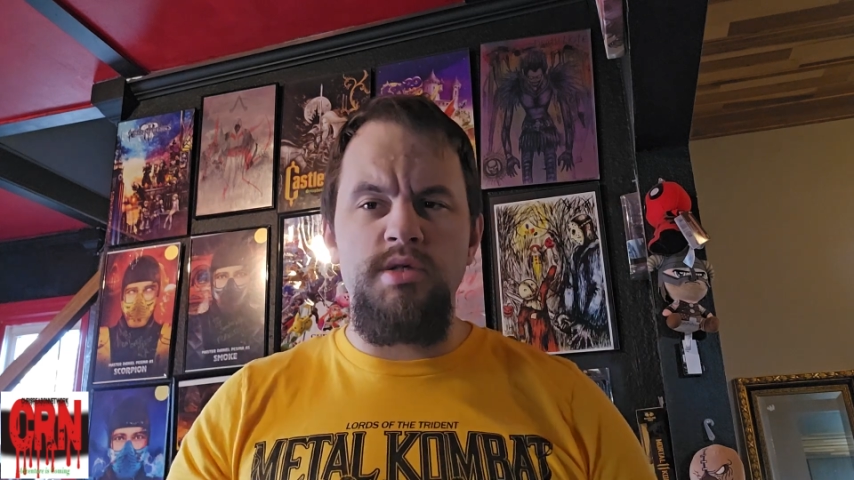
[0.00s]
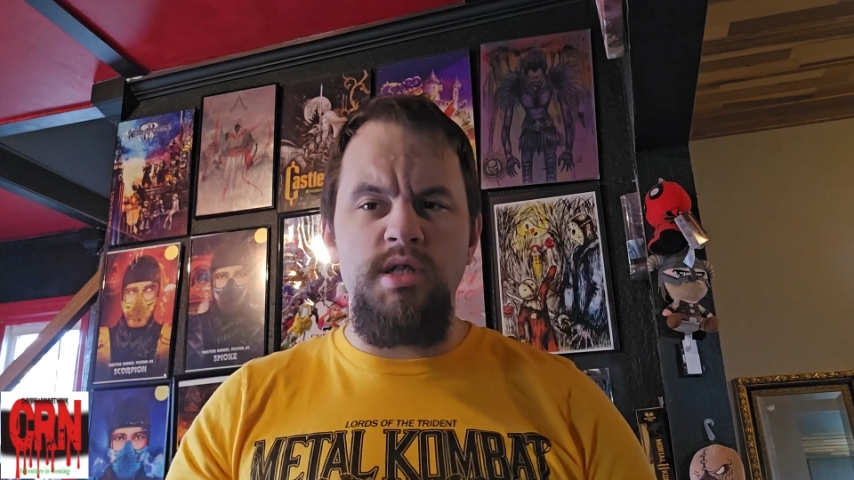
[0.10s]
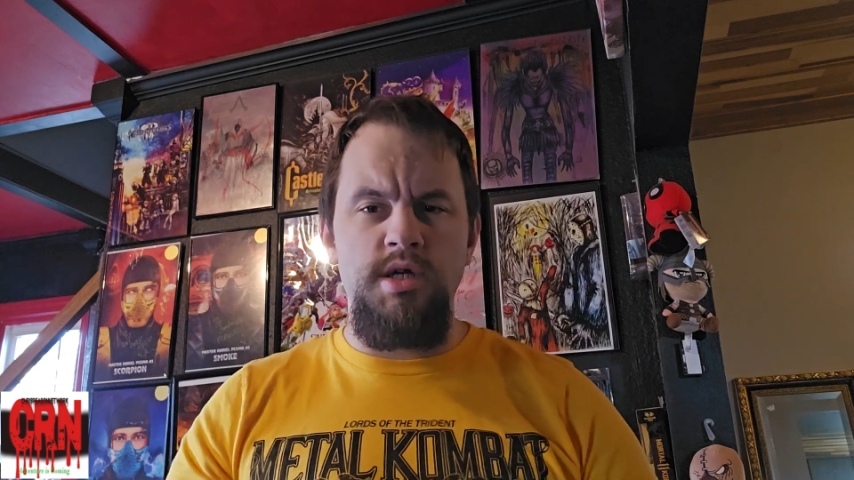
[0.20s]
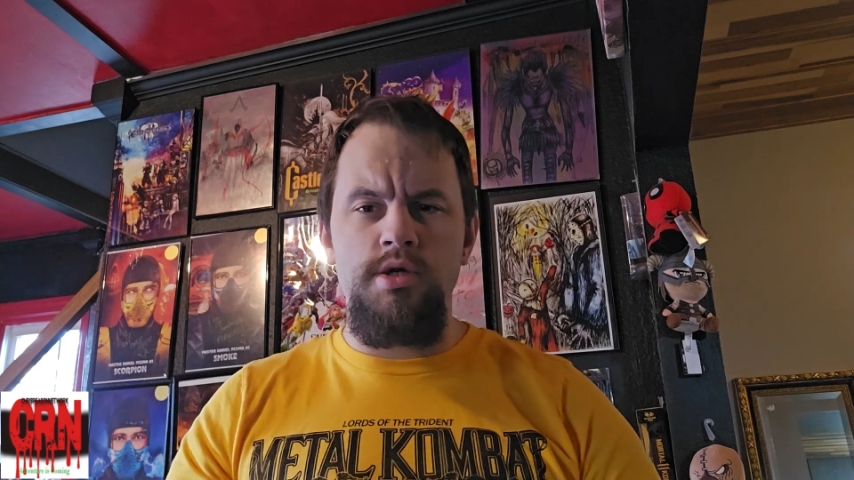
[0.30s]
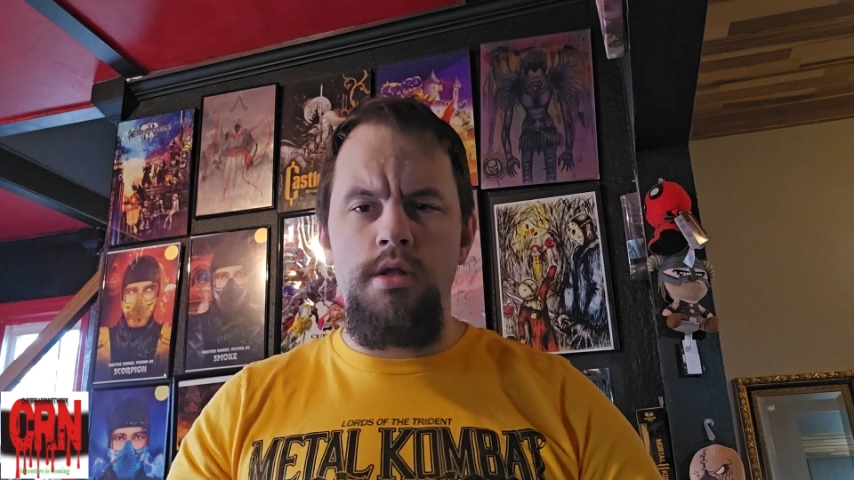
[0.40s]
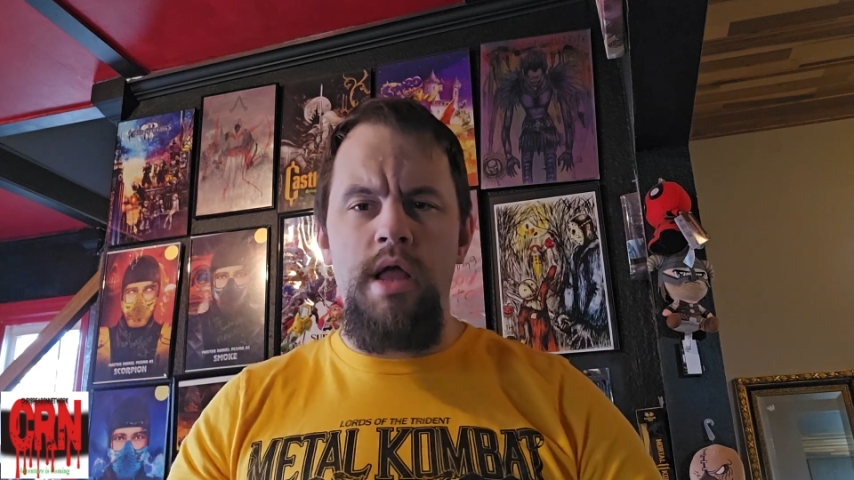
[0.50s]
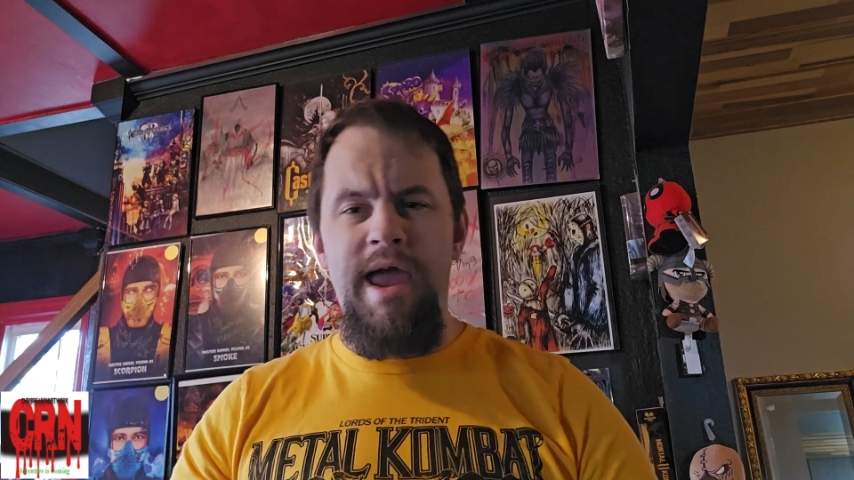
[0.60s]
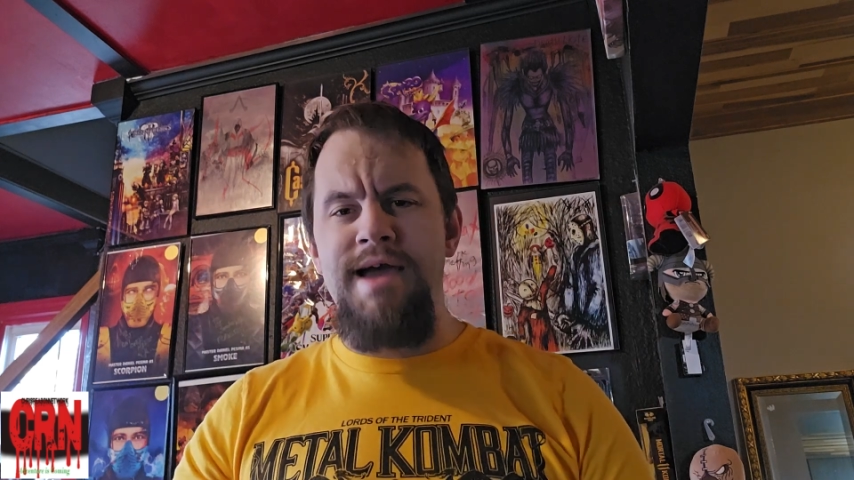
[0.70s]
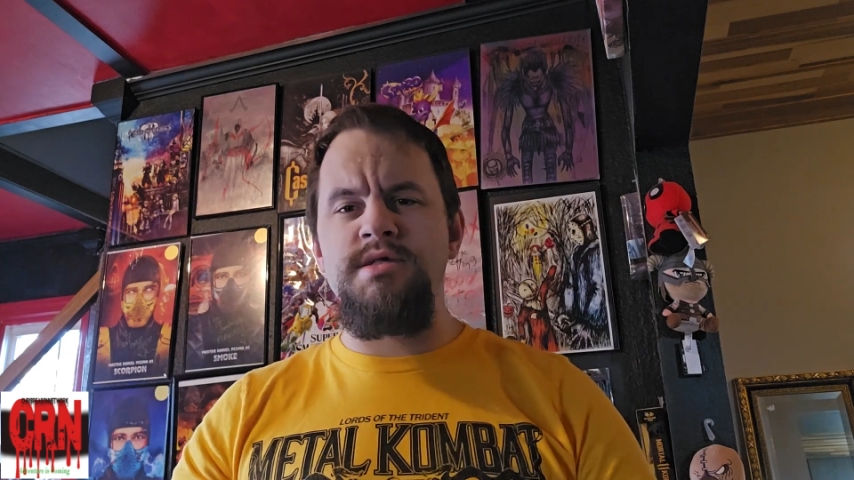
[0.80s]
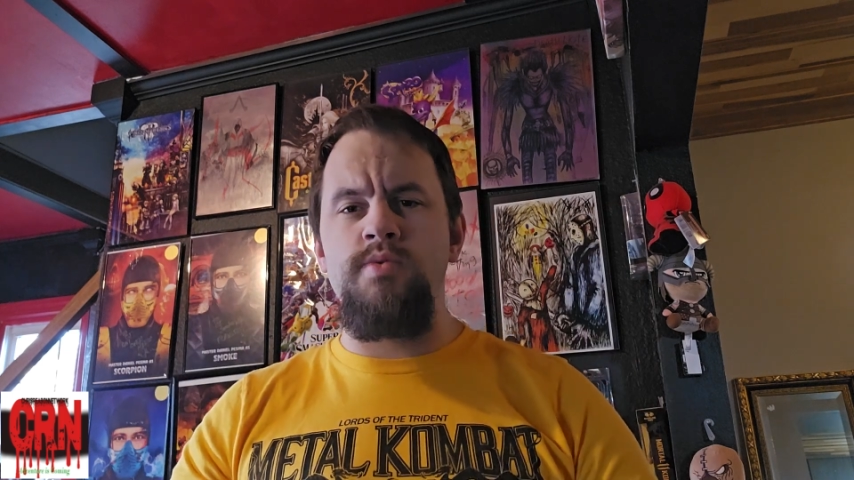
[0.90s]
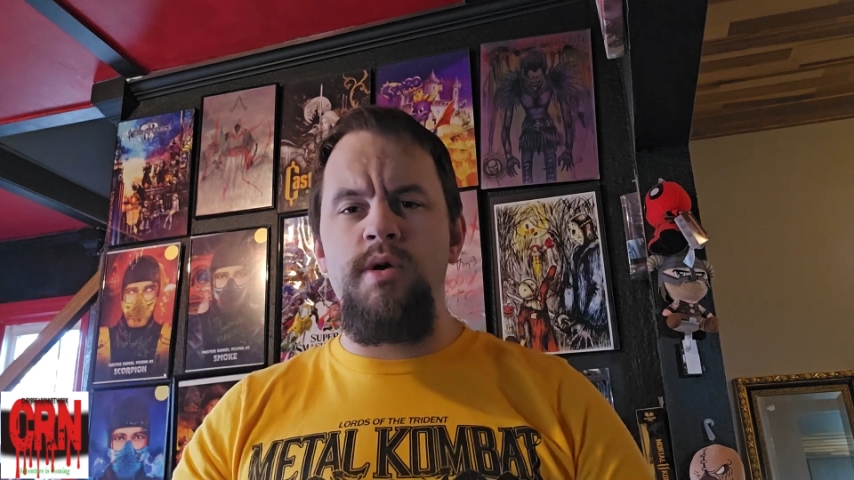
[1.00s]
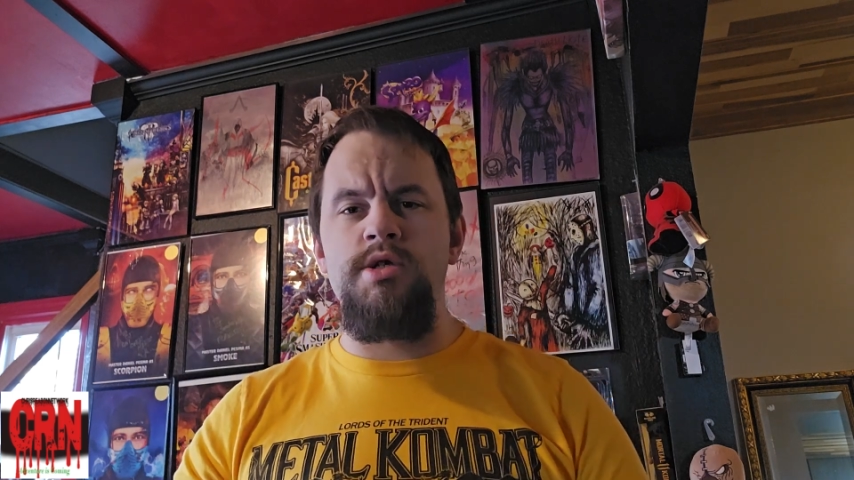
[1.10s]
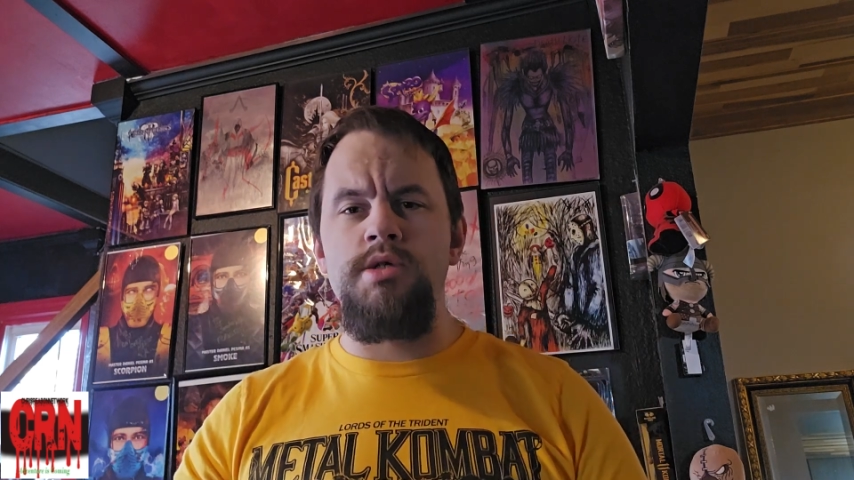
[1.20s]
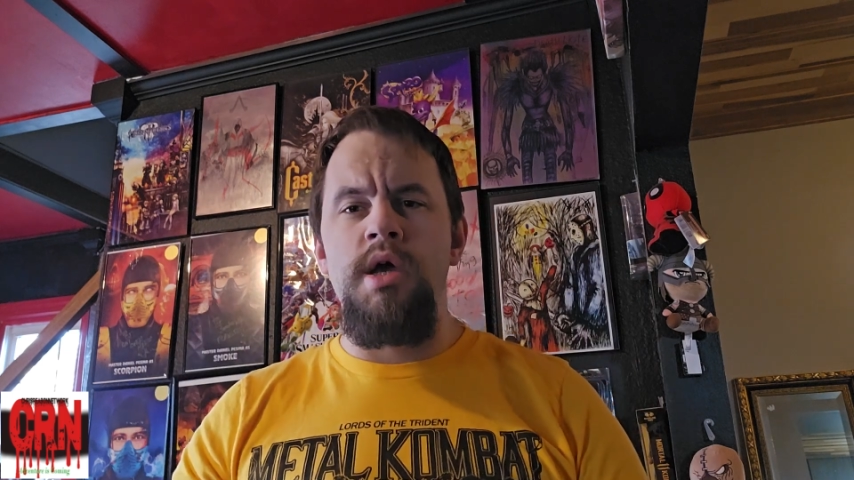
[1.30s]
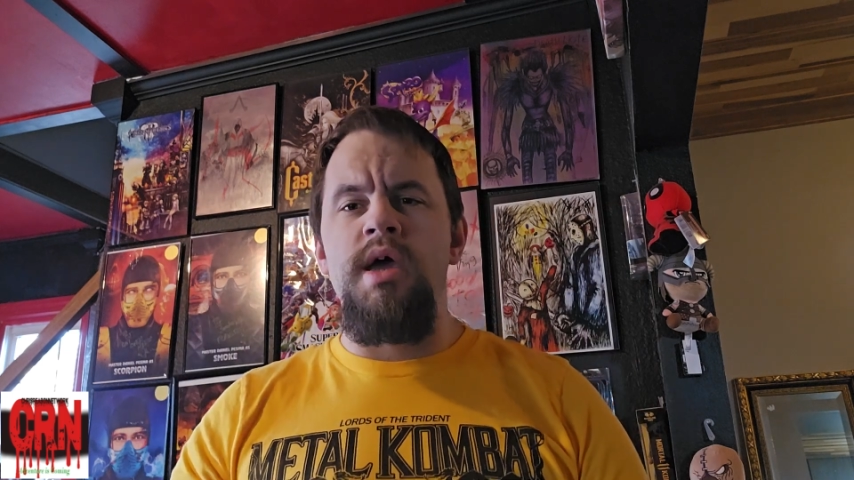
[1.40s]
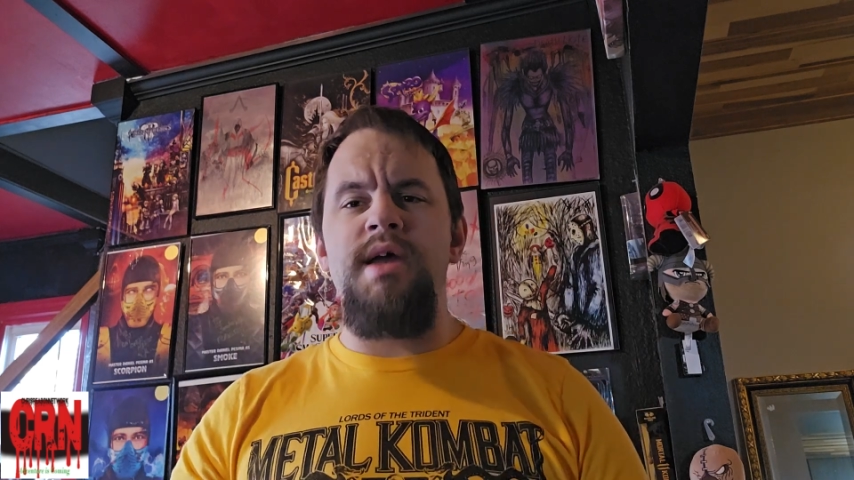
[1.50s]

the digital hat switch